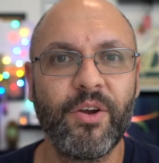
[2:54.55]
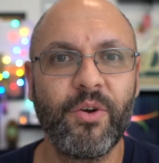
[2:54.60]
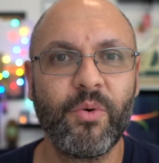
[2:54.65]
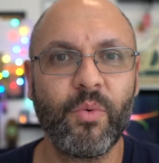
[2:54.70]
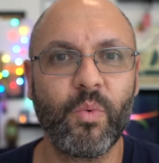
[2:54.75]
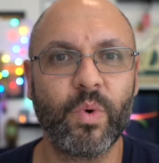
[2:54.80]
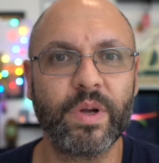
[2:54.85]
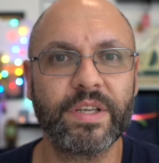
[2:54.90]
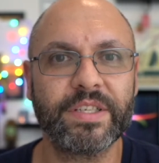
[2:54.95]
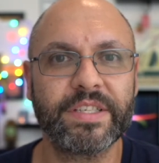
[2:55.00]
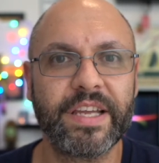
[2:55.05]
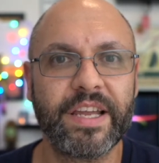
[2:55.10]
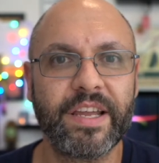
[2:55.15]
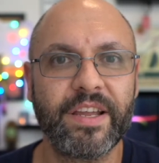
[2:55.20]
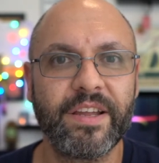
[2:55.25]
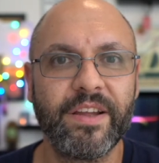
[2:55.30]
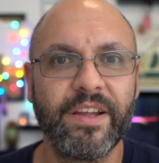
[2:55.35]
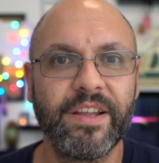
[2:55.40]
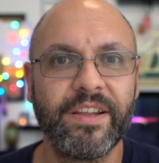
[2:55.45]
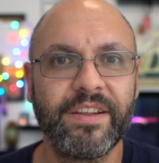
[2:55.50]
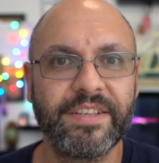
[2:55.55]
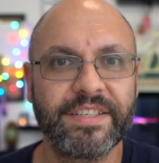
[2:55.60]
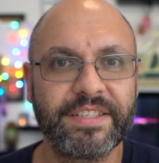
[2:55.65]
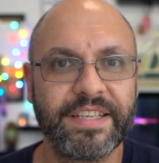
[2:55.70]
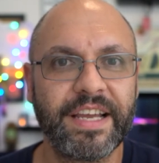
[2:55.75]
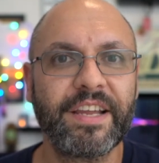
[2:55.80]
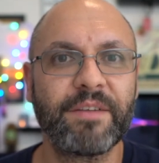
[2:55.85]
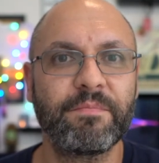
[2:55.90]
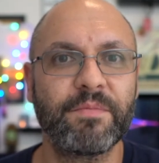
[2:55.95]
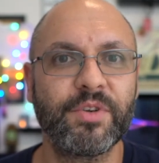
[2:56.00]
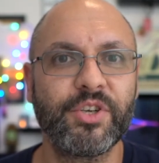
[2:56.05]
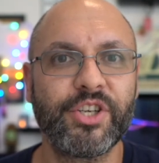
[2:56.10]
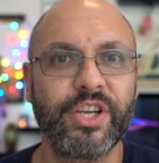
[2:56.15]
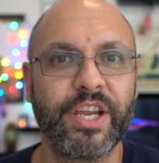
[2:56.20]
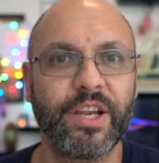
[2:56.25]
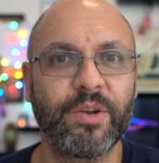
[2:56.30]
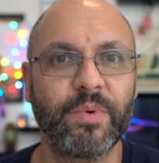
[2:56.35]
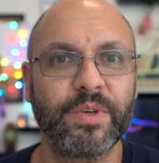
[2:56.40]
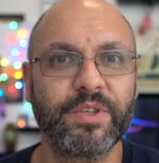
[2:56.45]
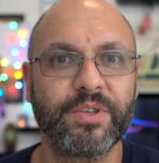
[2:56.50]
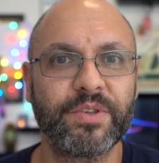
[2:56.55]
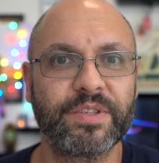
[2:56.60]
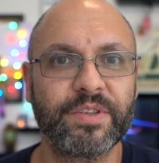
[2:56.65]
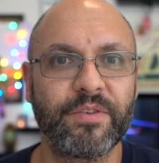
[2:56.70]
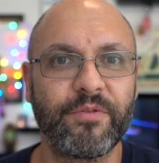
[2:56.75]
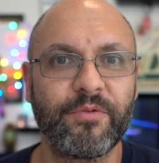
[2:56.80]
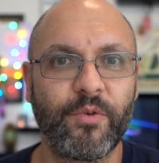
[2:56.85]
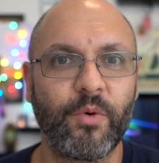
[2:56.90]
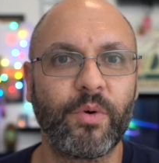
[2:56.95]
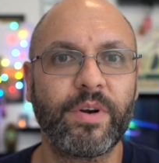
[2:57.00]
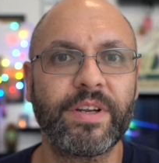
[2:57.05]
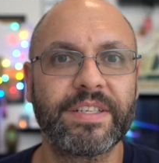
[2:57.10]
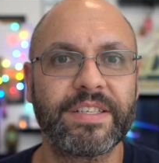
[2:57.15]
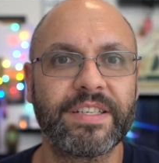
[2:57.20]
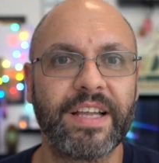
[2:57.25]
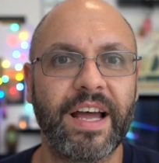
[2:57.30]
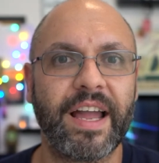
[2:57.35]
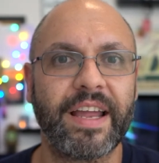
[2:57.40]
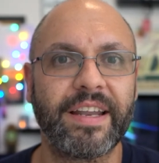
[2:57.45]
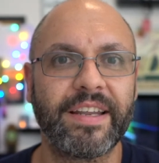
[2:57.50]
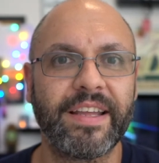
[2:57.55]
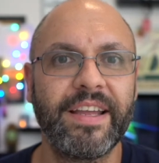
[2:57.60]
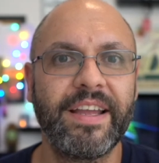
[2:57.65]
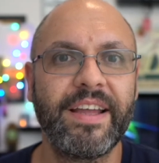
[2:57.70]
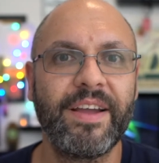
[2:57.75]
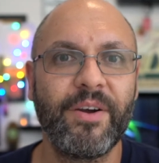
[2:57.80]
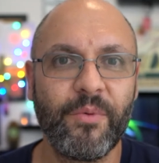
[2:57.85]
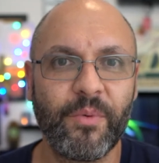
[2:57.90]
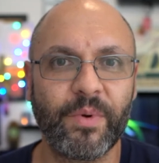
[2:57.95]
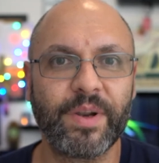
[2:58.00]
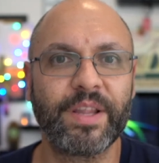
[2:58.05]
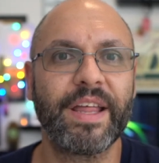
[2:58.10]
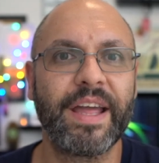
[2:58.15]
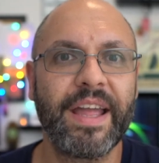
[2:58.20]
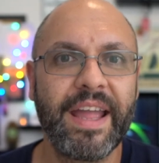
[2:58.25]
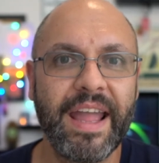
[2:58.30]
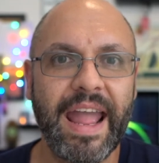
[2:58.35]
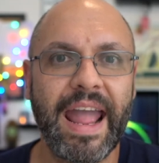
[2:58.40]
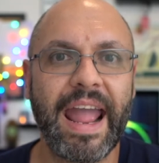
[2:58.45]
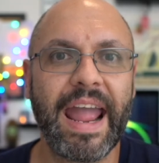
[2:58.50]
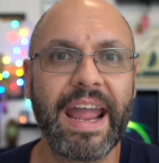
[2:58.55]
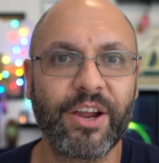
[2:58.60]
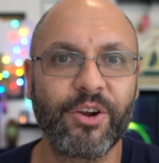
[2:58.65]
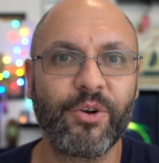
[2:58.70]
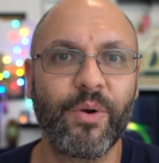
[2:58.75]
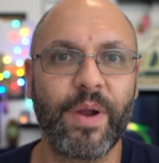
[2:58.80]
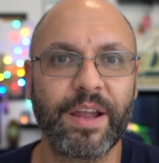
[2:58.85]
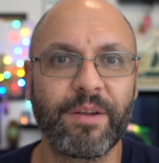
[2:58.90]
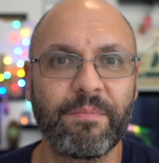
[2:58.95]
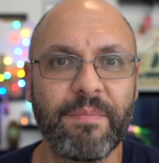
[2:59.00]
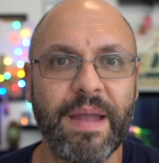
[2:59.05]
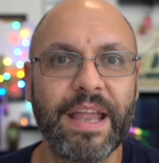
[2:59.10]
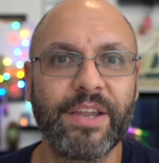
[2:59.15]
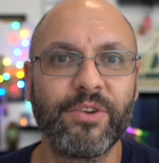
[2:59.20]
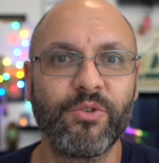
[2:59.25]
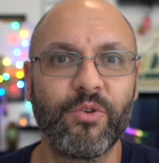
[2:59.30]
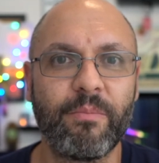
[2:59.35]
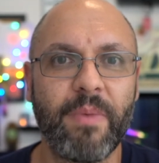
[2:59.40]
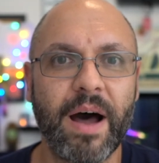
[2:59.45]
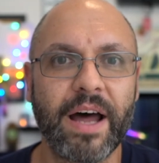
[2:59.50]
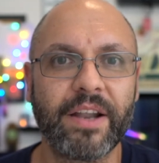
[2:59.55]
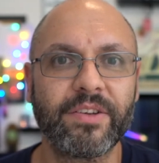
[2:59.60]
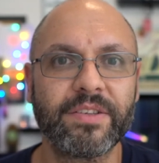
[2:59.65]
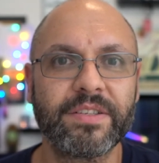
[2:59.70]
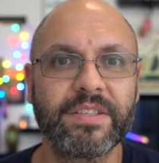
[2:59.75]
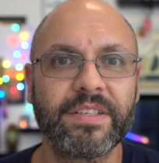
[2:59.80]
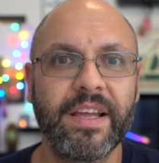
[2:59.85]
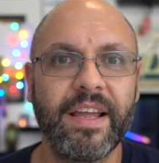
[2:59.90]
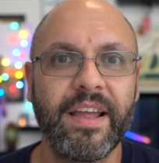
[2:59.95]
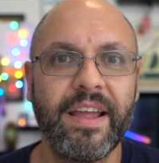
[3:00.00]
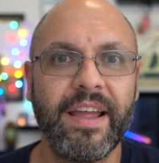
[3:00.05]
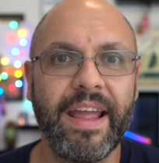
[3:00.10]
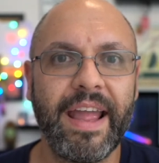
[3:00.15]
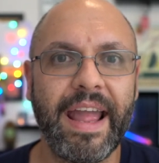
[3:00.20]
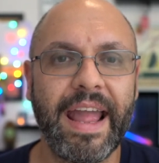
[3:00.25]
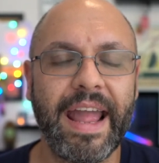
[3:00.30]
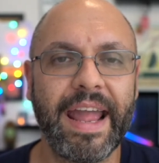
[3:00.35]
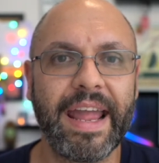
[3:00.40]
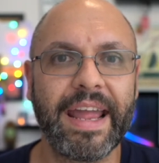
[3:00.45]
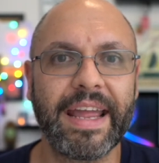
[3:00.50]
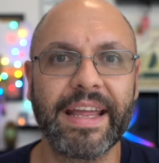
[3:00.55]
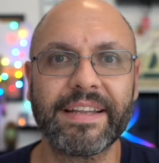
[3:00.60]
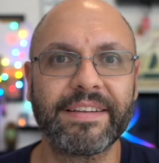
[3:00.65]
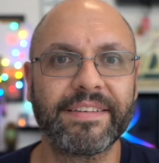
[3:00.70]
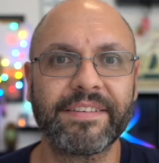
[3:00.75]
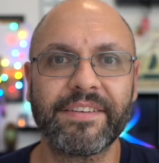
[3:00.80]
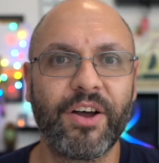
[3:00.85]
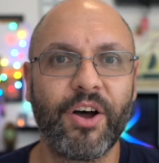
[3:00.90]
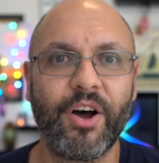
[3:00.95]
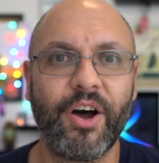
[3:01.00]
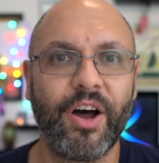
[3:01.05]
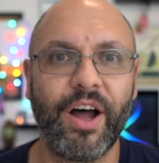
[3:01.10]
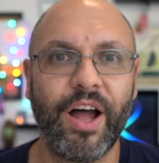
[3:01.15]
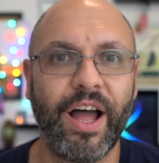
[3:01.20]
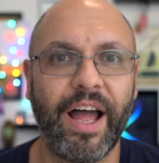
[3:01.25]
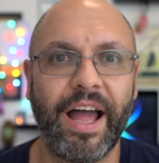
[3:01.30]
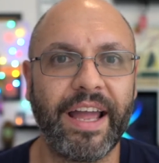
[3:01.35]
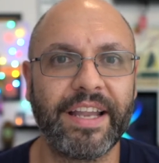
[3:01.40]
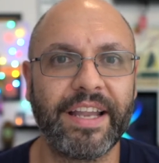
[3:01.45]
was a second machine, which was a 4Design, one of the hand crank manual models. And I